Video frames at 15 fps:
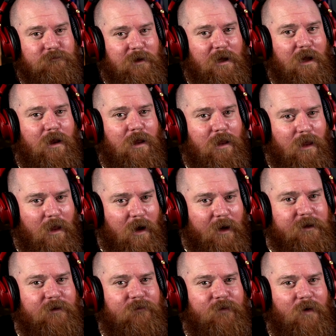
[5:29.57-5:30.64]
I liked
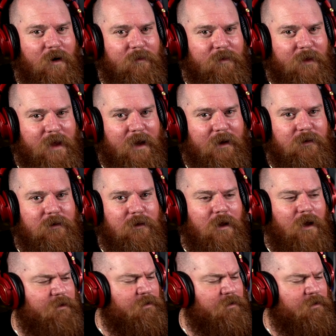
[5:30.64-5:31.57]
the vibe on that. Like,